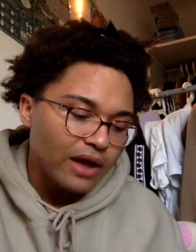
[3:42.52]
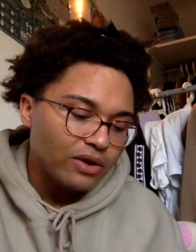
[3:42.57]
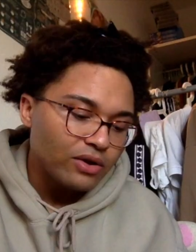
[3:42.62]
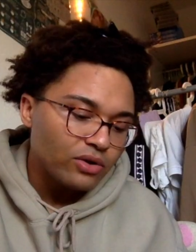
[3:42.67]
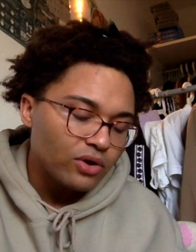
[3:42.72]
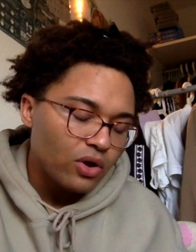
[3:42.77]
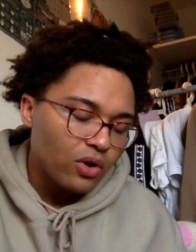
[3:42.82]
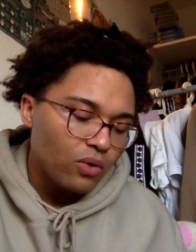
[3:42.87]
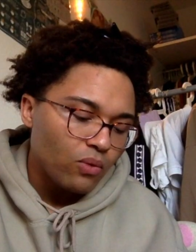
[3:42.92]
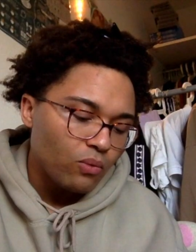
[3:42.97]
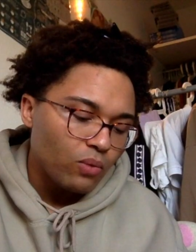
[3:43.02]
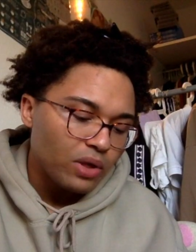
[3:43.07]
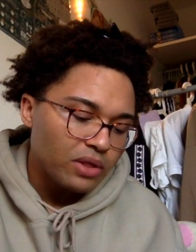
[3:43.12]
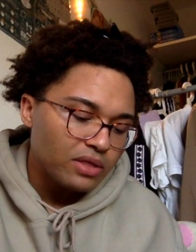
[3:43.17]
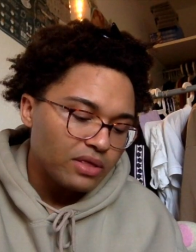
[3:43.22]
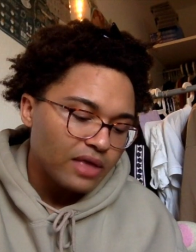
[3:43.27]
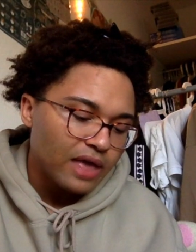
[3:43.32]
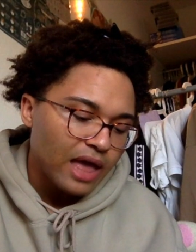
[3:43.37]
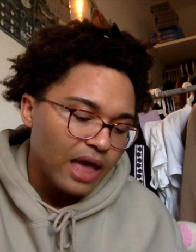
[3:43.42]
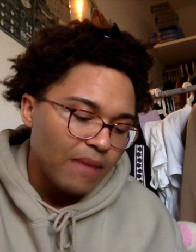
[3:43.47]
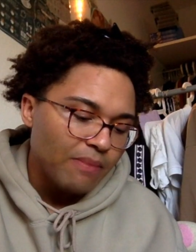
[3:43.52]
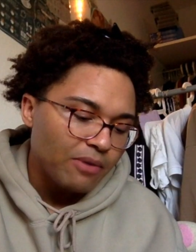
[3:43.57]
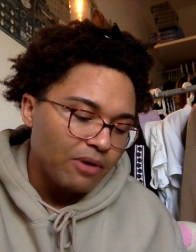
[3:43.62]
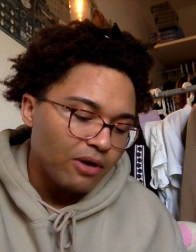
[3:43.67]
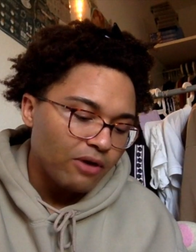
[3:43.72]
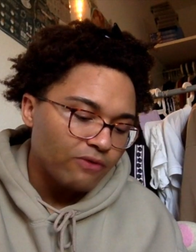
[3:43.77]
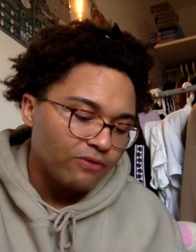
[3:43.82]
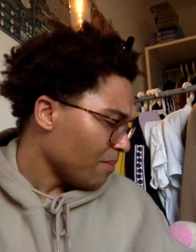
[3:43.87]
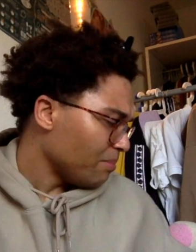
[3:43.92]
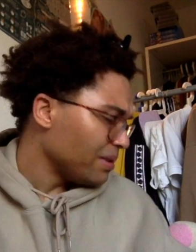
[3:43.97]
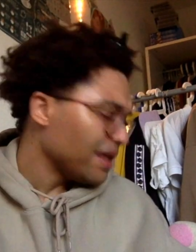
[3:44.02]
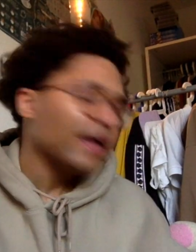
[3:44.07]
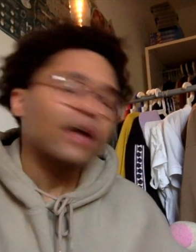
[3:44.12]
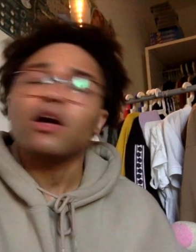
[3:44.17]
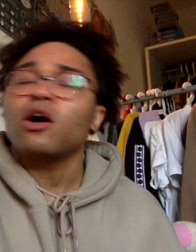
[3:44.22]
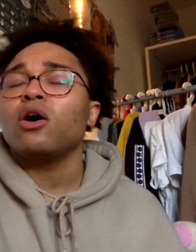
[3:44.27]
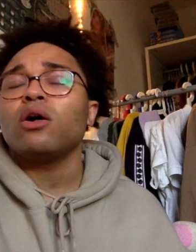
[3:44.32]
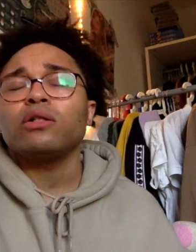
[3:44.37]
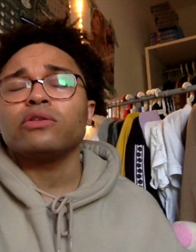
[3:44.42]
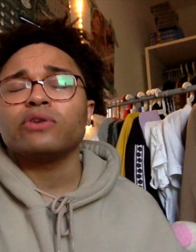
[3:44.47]
don't know what type of black
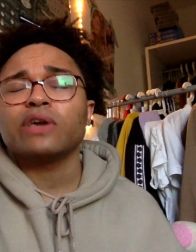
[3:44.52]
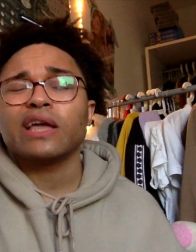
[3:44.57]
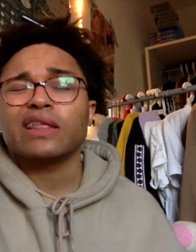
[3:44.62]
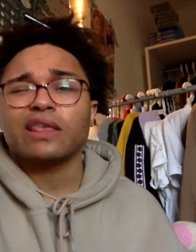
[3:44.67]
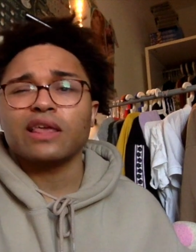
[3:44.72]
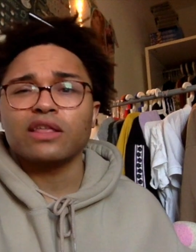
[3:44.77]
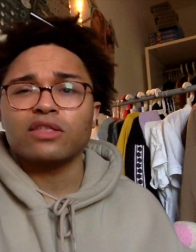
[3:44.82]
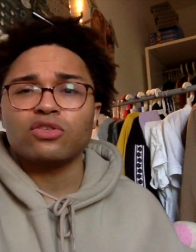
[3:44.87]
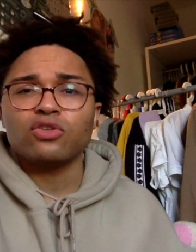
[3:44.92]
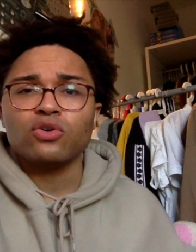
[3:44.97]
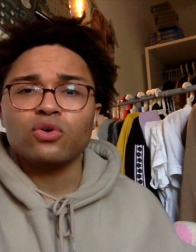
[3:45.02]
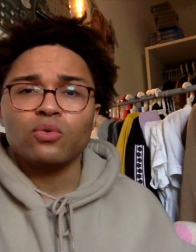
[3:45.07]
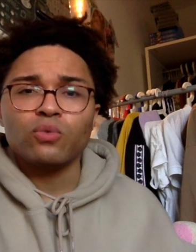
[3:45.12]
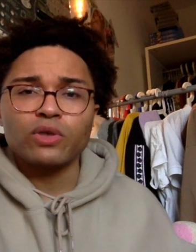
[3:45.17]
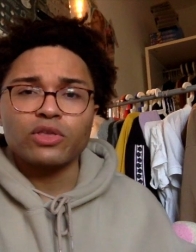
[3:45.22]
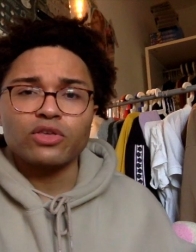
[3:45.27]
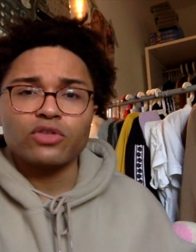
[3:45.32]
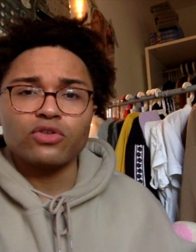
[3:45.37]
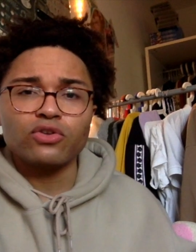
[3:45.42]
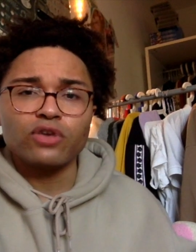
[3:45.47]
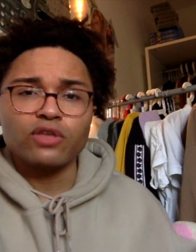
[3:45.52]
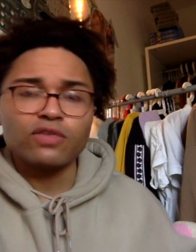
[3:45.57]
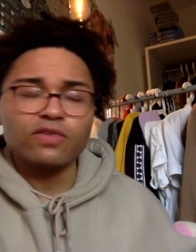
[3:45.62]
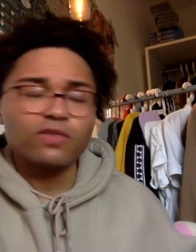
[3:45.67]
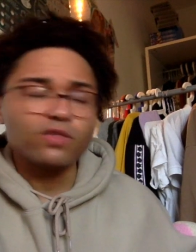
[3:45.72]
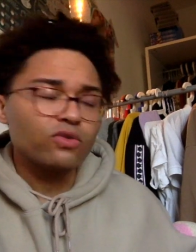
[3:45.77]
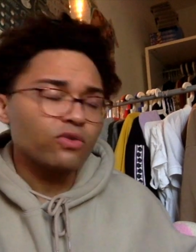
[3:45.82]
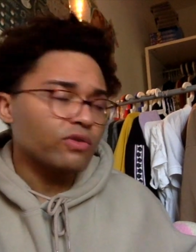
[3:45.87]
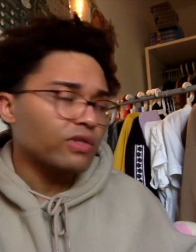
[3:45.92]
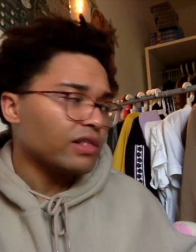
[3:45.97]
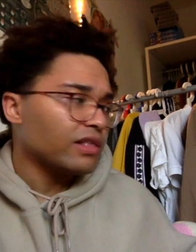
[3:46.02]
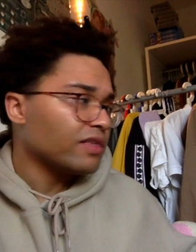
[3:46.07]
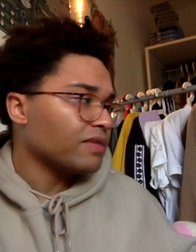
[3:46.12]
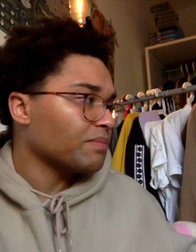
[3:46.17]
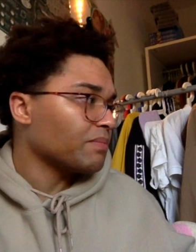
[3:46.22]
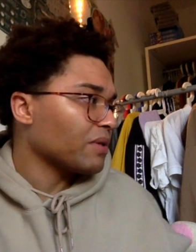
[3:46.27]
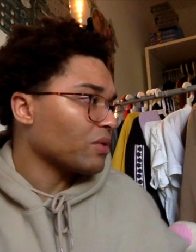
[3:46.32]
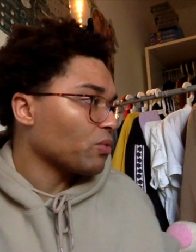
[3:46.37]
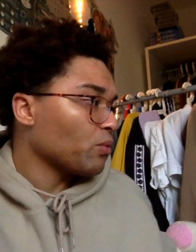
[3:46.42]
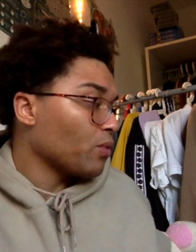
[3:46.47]
hole you get into when you do instant noodles,
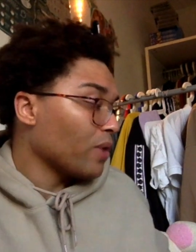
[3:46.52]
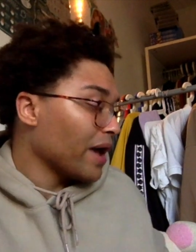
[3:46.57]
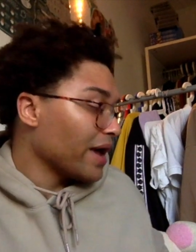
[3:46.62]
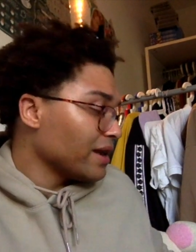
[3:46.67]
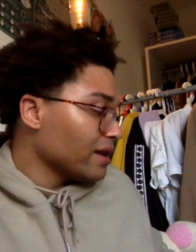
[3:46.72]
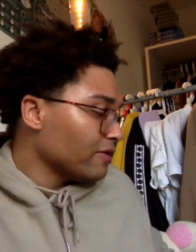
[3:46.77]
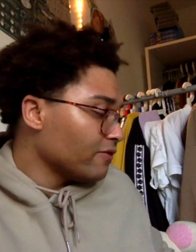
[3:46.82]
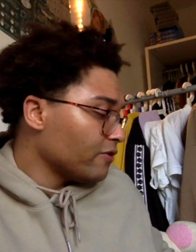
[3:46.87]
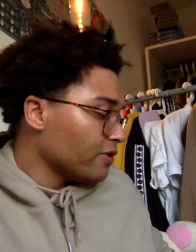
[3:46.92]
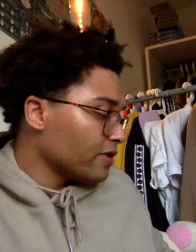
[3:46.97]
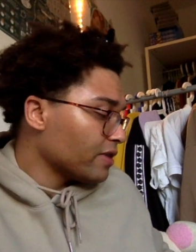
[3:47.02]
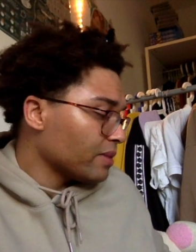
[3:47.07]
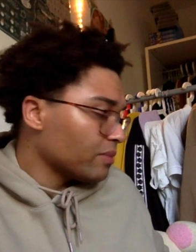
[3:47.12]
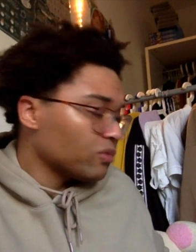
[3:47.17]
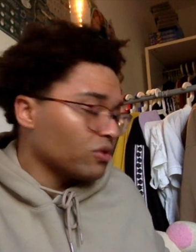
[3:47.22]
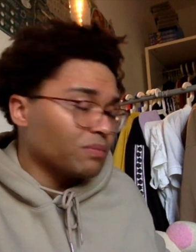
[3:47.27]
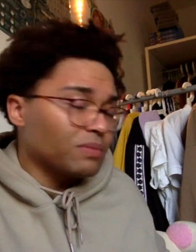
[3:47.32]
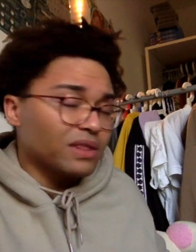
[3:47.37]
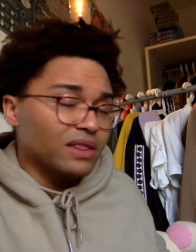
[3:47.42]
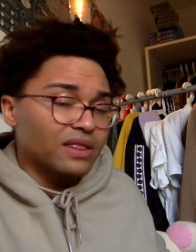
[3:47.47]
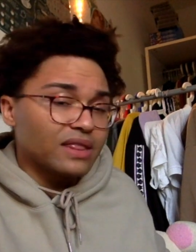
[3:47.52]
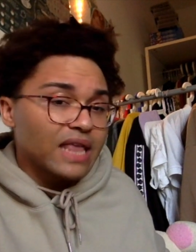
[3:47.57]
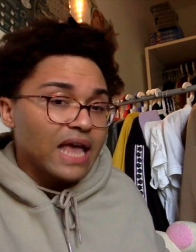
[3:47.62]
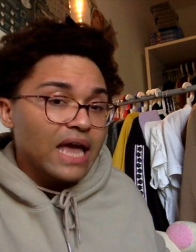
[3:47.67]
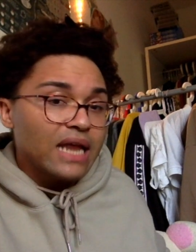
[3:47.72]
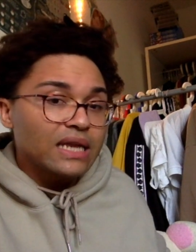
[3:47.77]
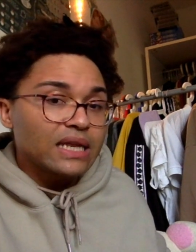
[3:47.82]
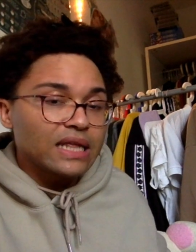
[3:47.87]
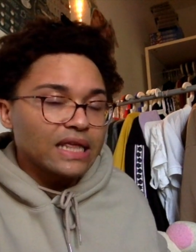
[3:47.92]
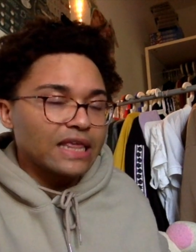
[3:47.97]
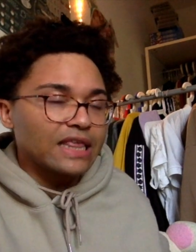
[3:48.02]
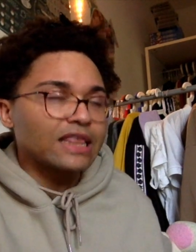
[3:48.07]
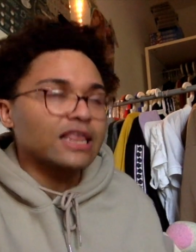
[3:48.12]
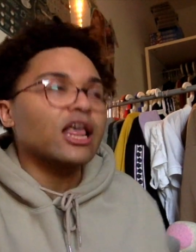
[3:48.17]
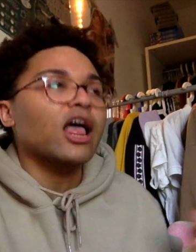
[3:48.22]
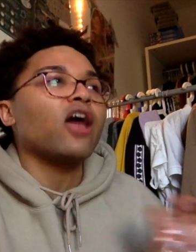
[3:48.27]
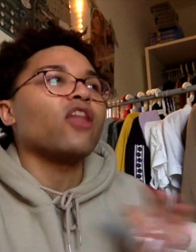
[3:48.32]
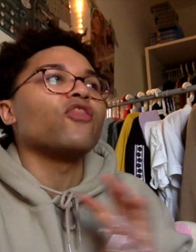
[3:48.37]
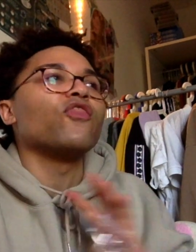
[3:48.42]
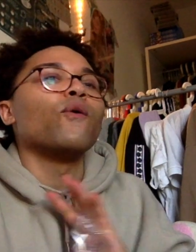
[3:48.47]
but waiting for them to be done
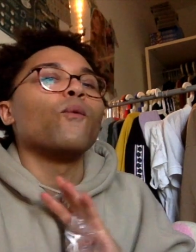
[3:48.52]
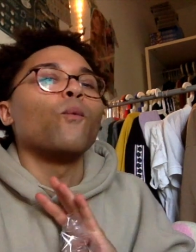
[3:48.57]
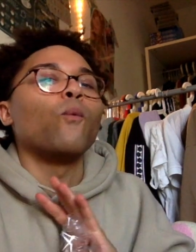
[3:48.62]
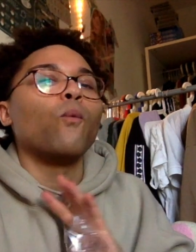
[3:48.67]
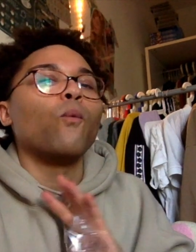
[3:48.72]
is the